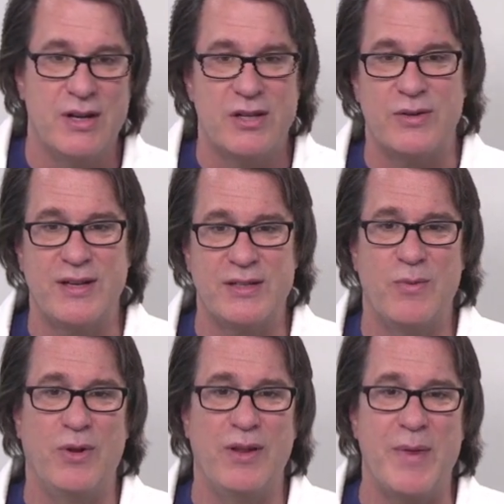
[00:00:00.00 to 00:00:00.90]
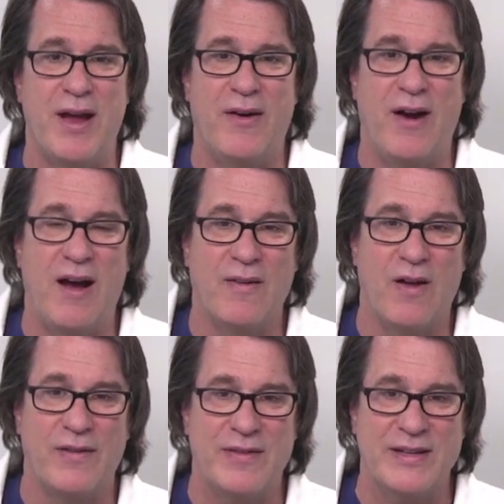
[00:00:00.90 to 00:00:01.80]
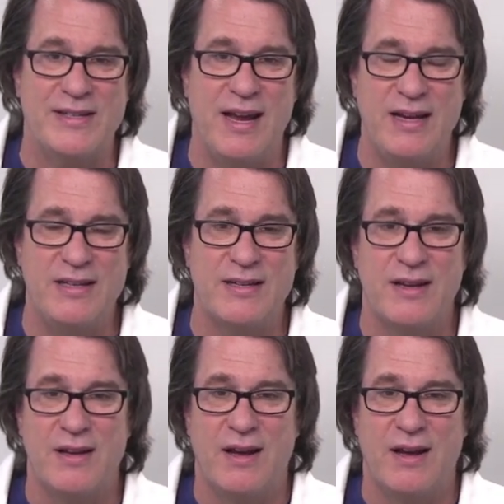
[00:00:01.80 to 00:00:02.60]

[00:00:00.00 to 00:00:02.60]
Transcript: So it doesn't really matter how long this takes.